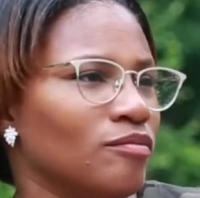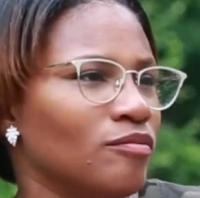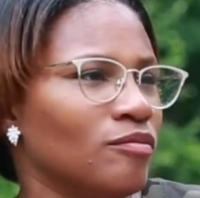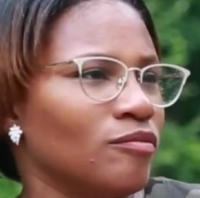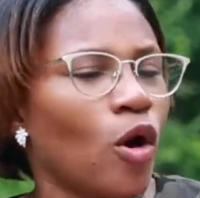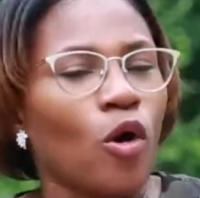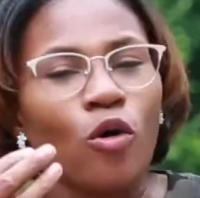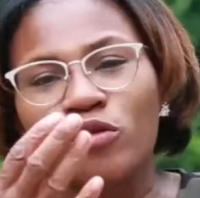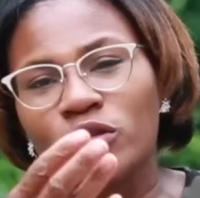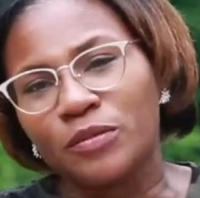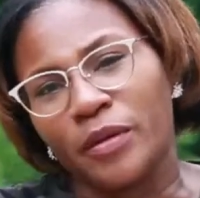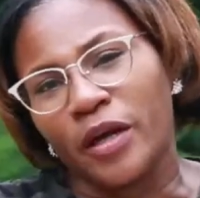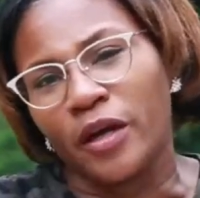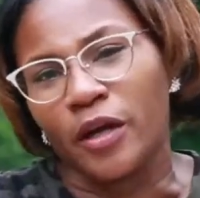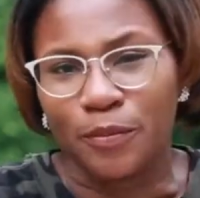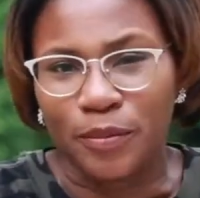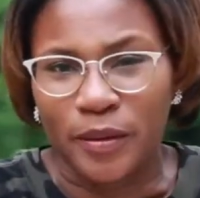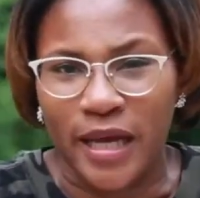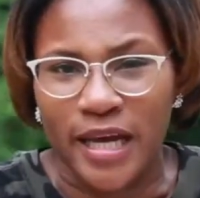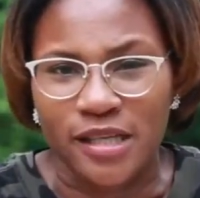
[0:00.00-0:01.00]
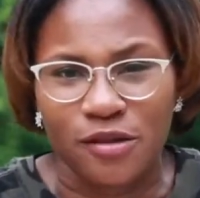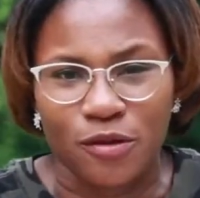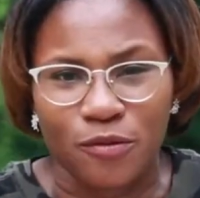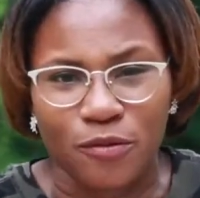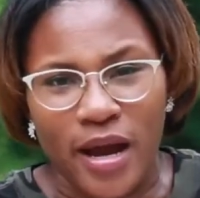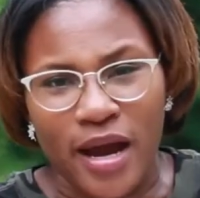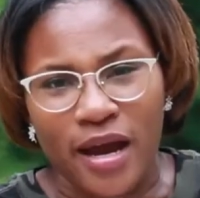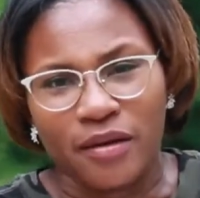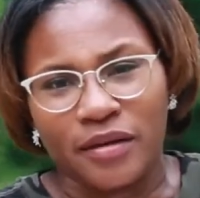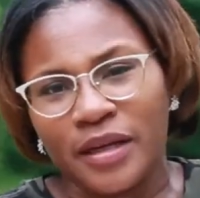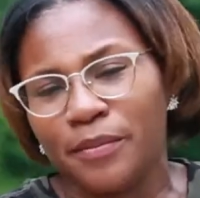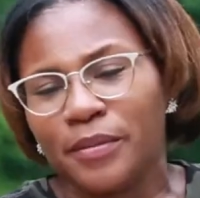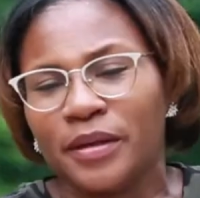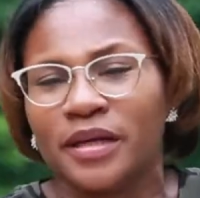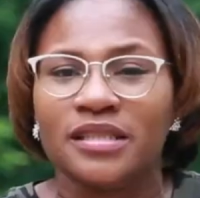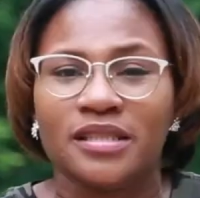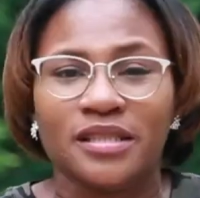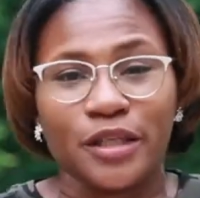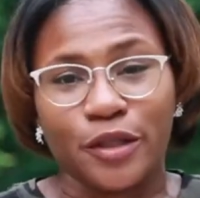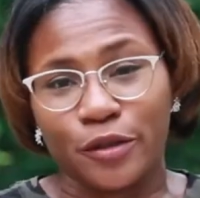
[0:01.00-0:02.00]
rosemary plants around it
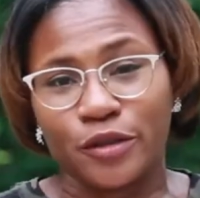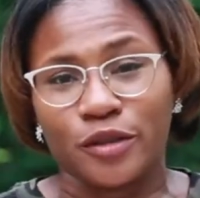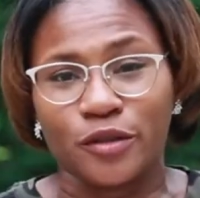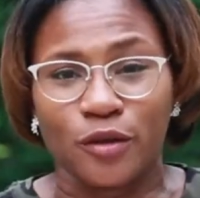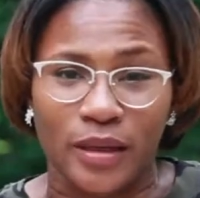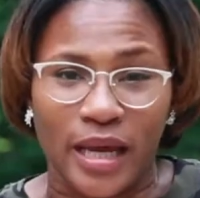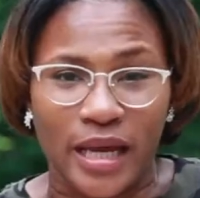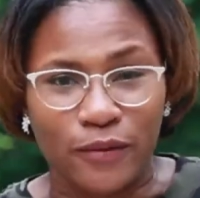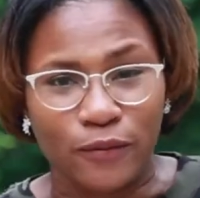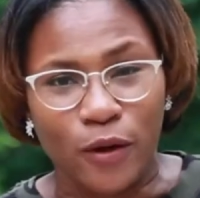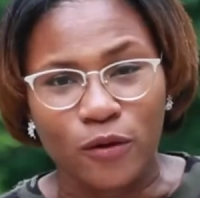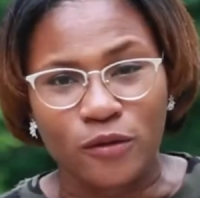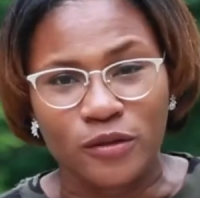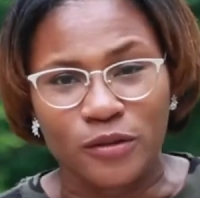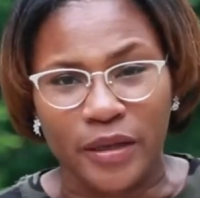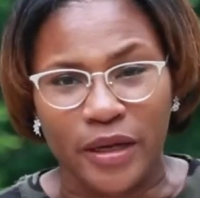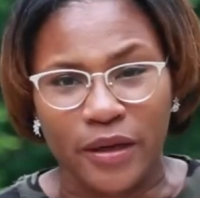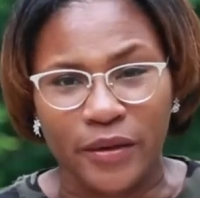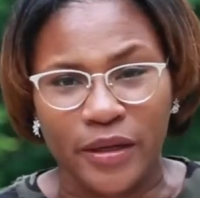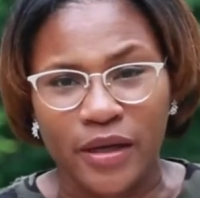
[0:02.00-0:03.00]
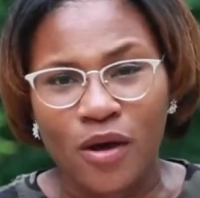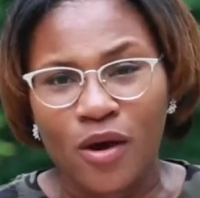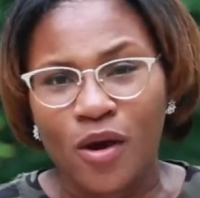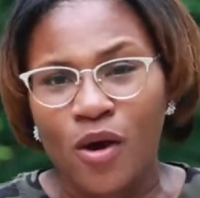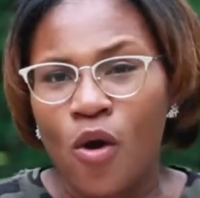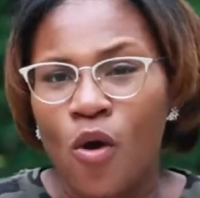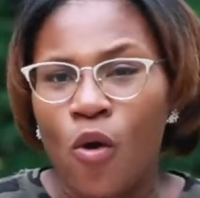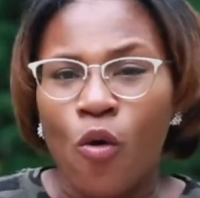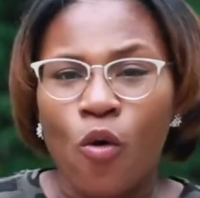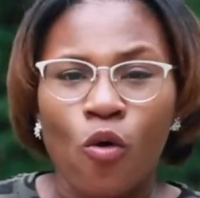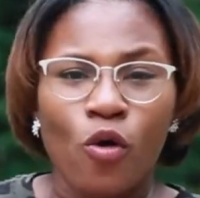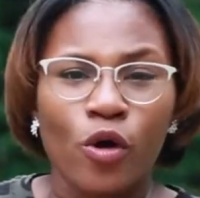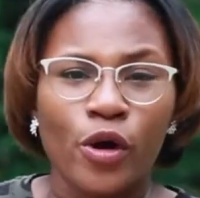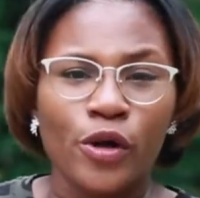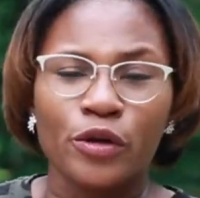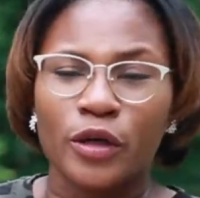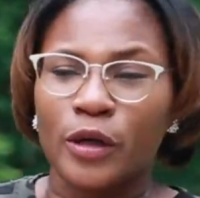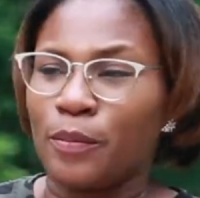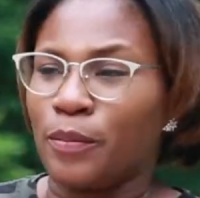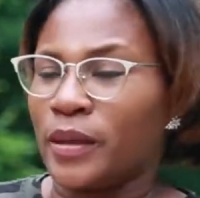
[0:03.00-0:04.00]
because deers don't like rosemary. Or
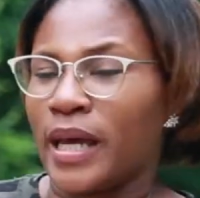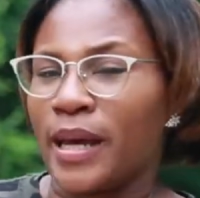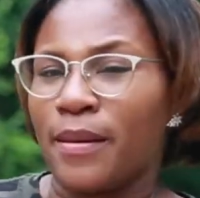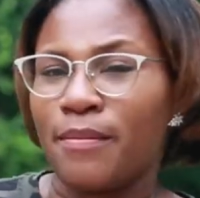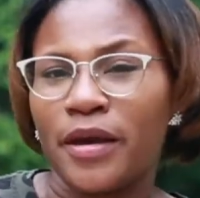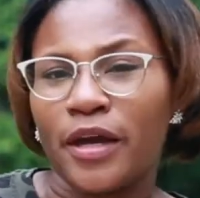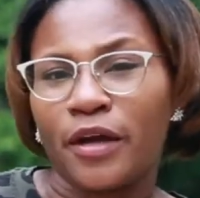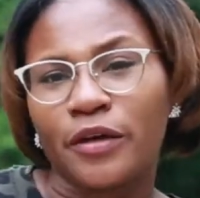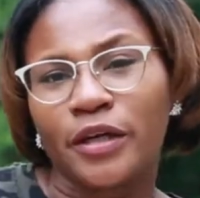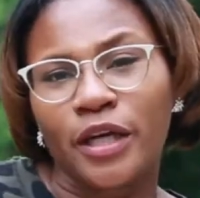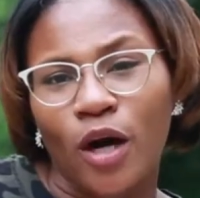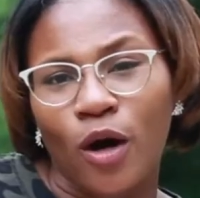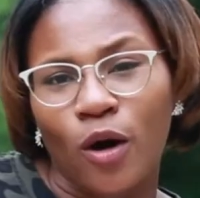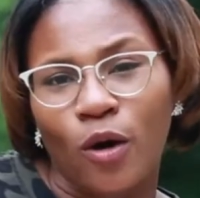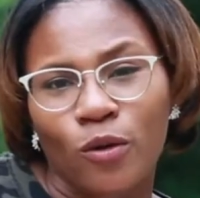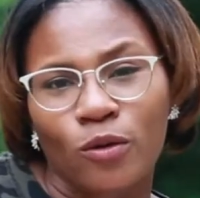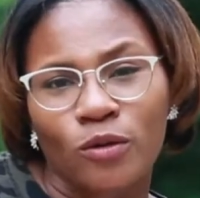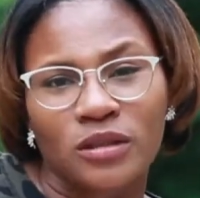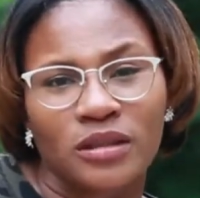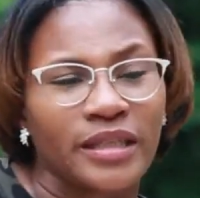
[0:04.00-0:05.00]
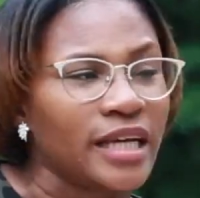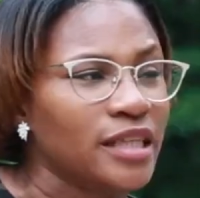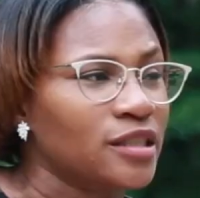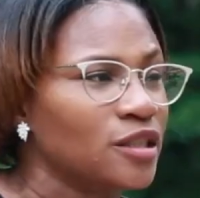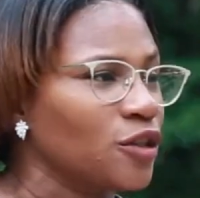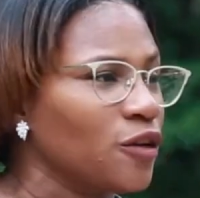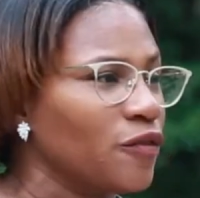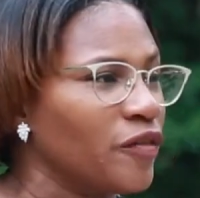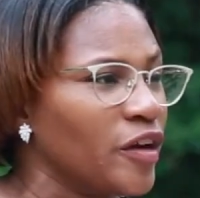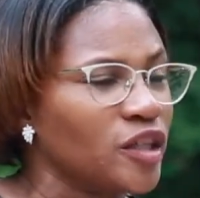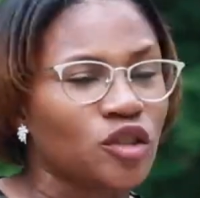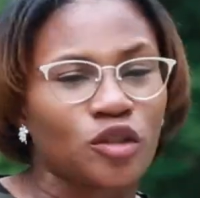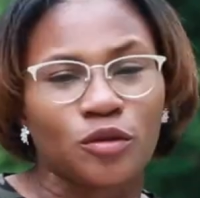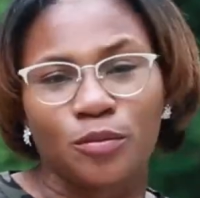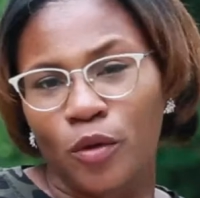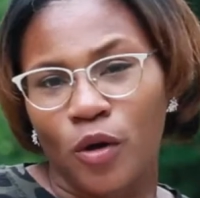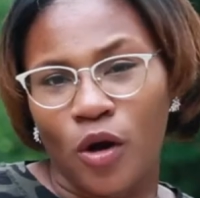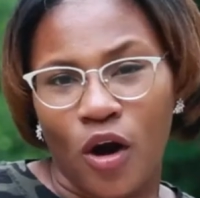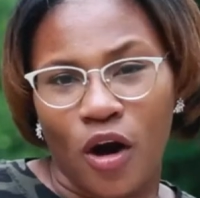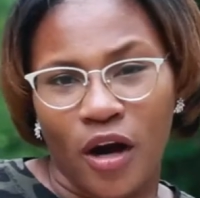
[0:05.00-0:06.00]
you can plant marigolds next to your
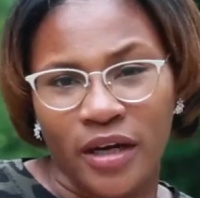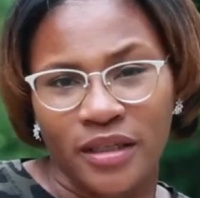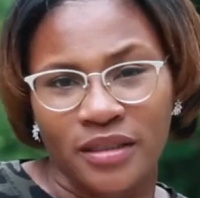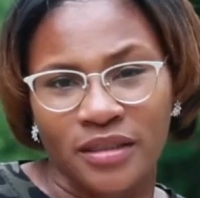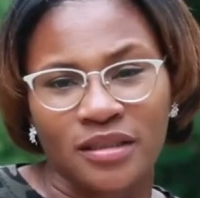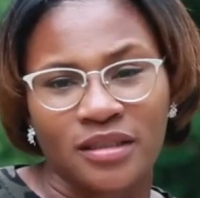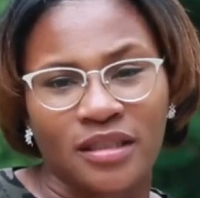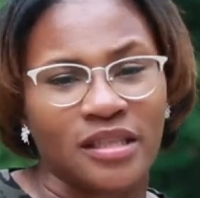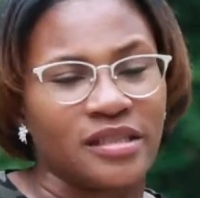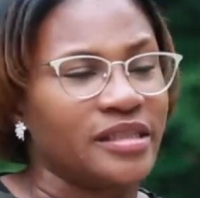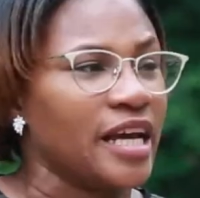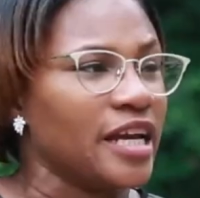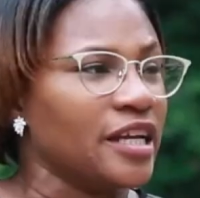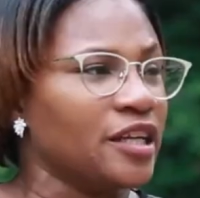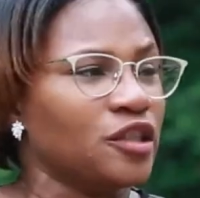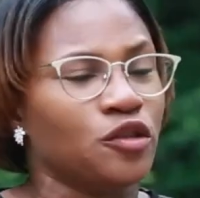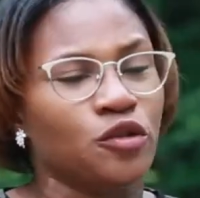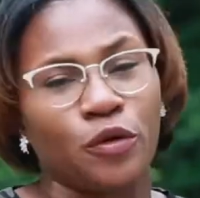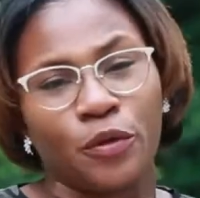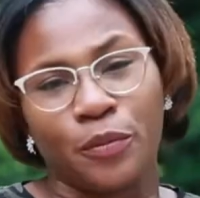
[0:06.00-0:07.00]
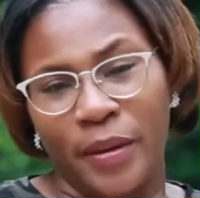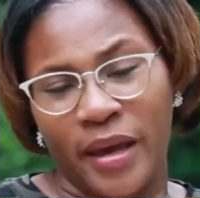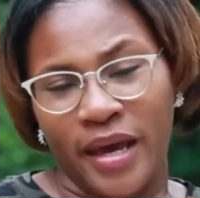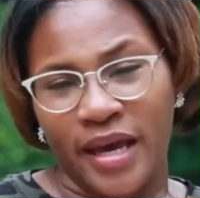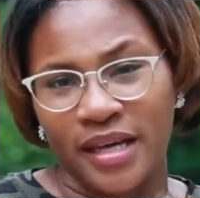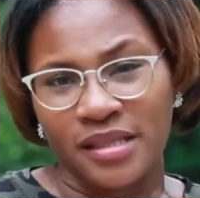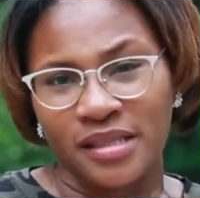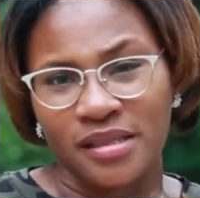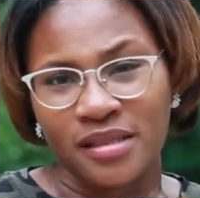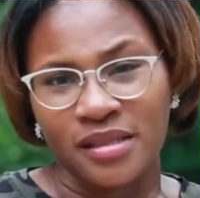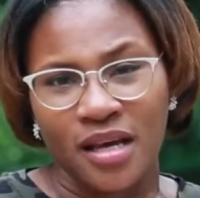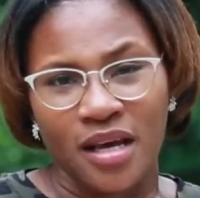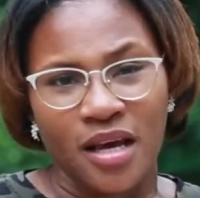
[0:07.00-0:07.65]
vegetable garden because they deter pests.